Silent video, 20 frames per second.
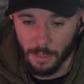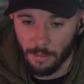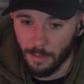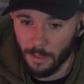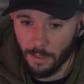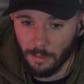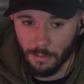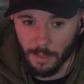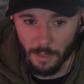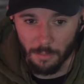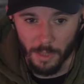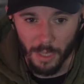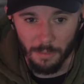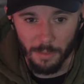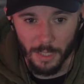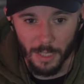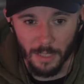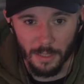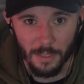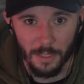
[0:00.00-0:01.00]
I don't know. When the
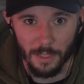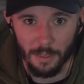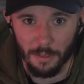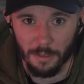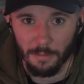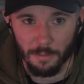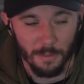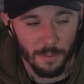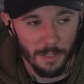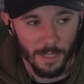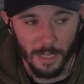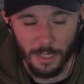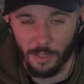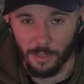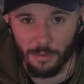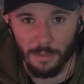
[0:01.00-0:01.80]
baby gets here, we're not